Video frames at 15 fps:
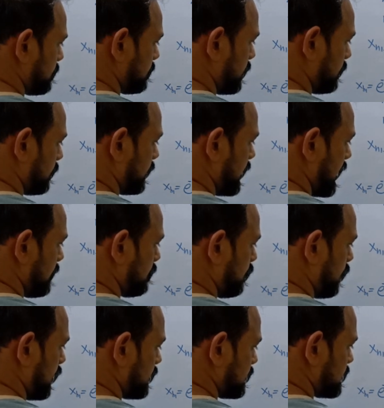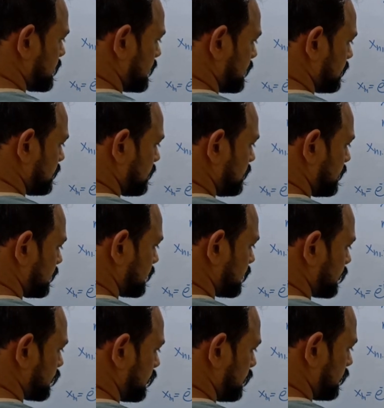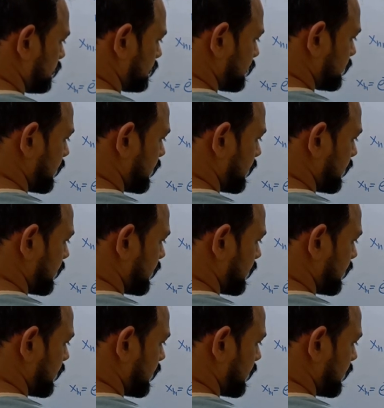e to the power m1t. This is your